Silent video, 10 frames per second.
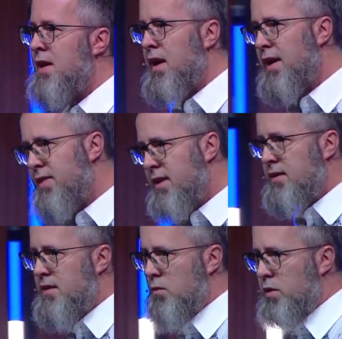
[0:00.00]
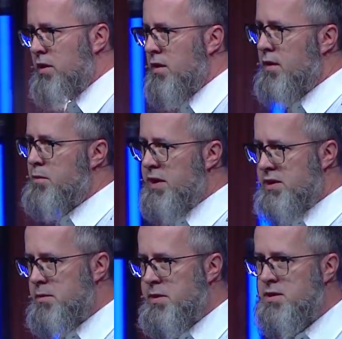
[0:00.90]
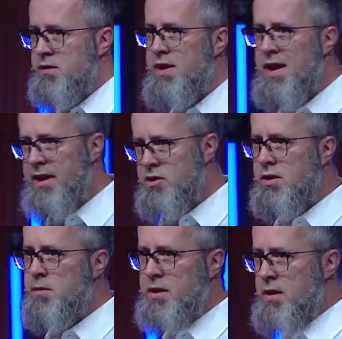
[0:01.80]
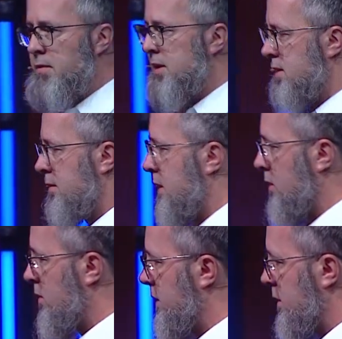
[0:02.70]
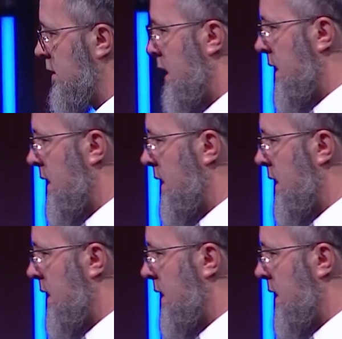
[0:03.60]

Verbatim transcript: I think that we're on the precipice of it actually becoming something real.